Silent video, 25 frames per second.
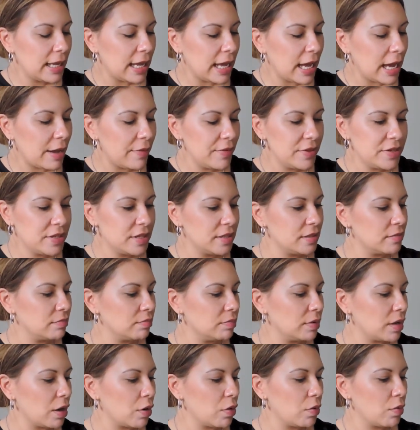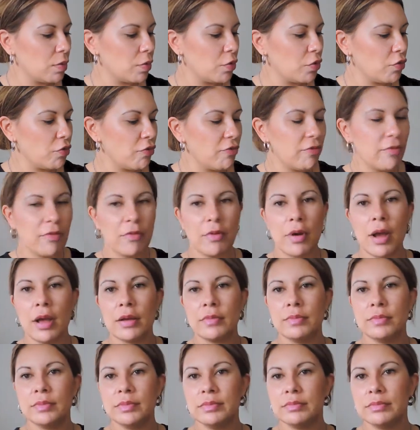This is
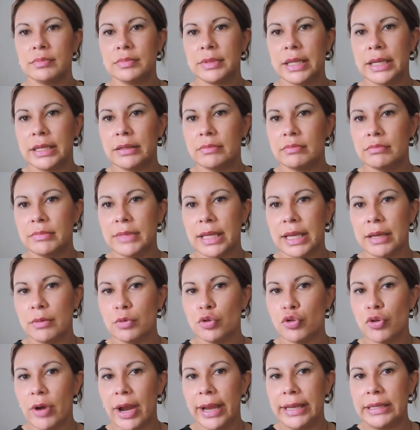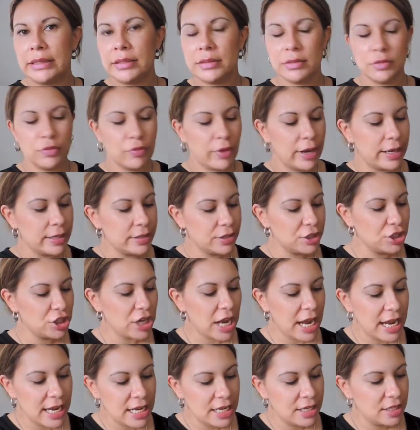great
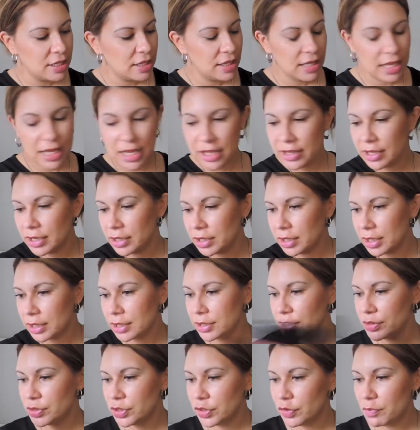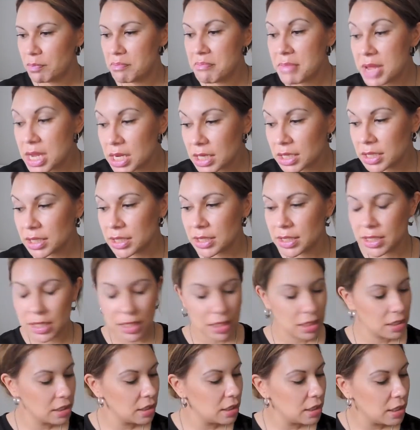shades in there that I can sort of
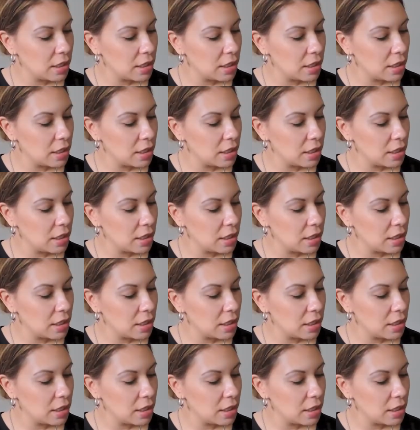mix.